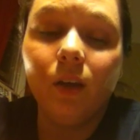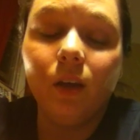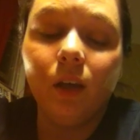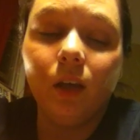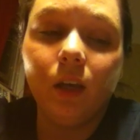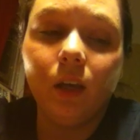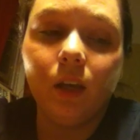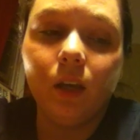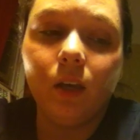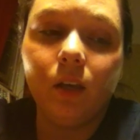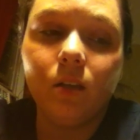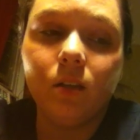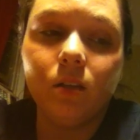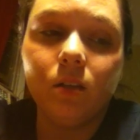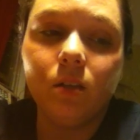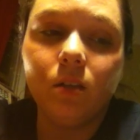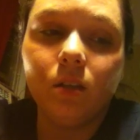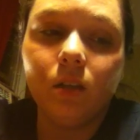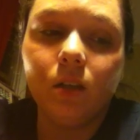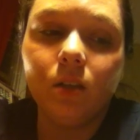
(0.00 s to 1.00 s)
And
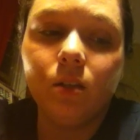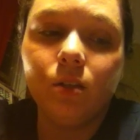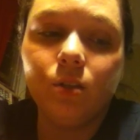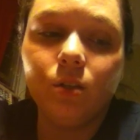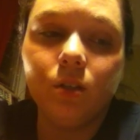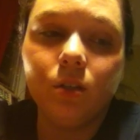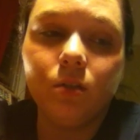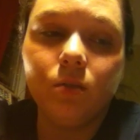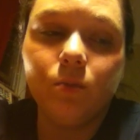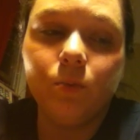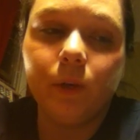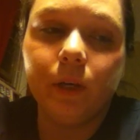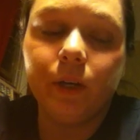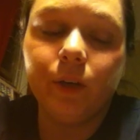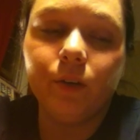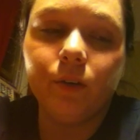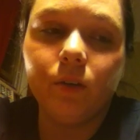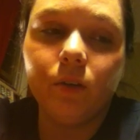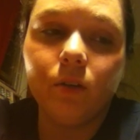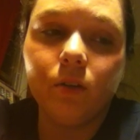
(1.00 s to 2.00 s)
it's just
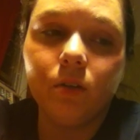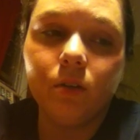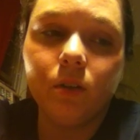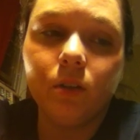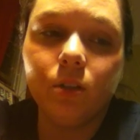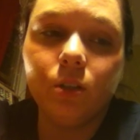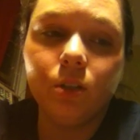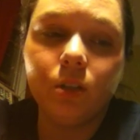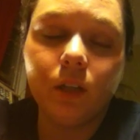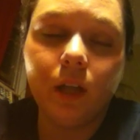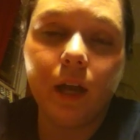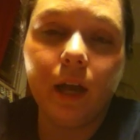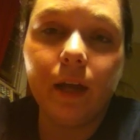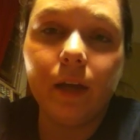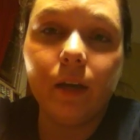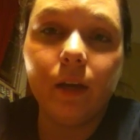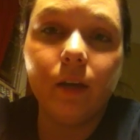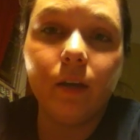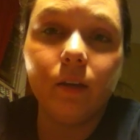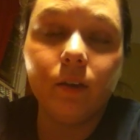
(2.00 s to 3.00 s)
weird. It's just kind
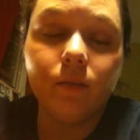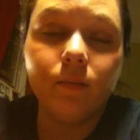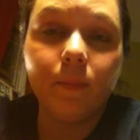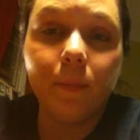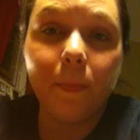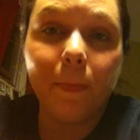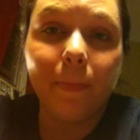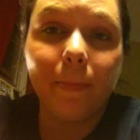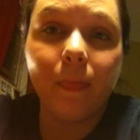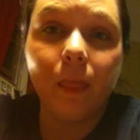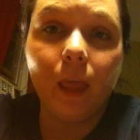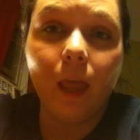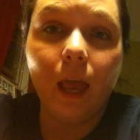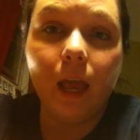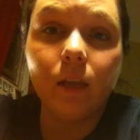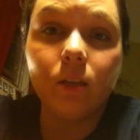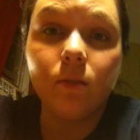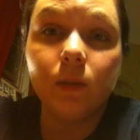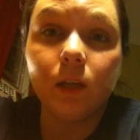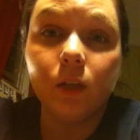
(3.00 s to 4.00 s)
of
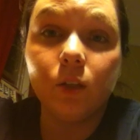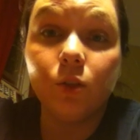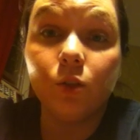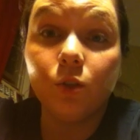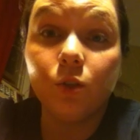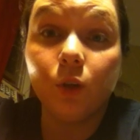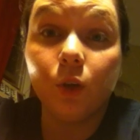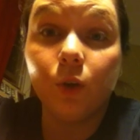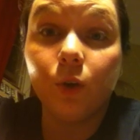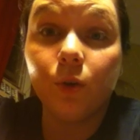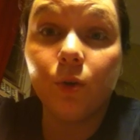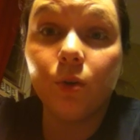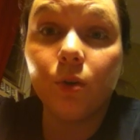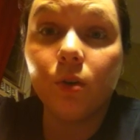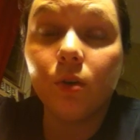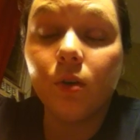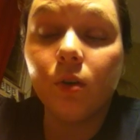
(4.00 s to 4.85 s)
has me concerned.